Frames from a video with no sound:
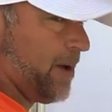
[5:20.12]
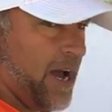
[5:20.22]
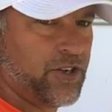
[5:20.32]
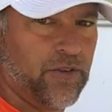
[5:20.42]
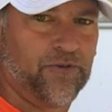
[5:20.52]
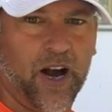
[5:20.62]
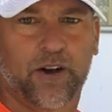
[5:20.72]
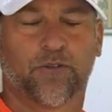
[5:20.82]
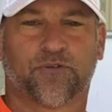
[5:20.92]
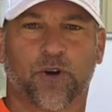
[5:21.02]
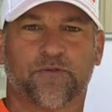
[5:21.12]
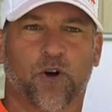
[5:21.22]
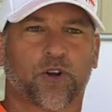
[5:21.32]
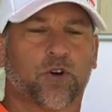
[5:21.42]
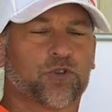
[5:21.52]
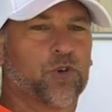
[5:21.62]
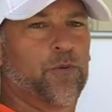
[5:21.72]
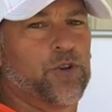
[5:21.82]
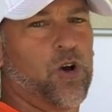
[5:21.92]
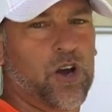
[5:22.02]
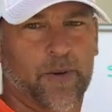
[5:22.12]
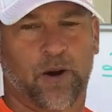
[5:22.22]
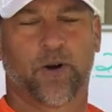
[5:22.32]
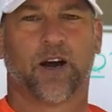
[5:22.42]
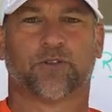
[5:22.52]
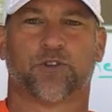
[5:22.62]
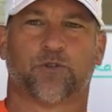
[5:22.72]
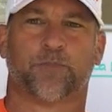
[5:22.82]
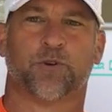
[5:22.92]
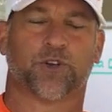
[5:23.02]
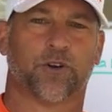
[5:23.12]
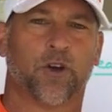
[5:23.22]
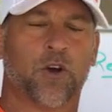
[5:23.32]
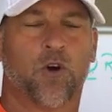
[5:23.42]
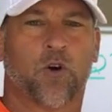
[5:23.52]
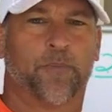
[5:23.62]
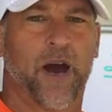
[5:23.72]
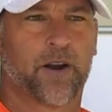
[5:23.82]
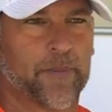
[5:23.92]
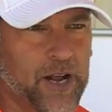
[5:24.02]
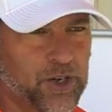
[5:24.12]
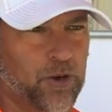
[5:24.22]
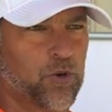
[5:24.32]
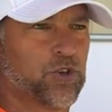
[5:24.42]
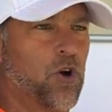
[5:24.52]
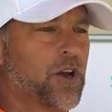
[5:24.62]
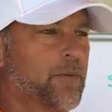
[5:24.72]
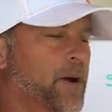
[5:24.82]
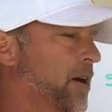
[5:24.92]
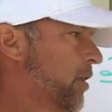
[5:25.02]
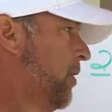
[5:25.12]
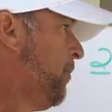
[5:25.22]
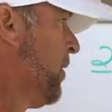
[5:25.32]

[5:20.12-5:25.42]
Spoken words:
to match the final three verticals. So when we talk about route distribution or pattern matching, we're talking about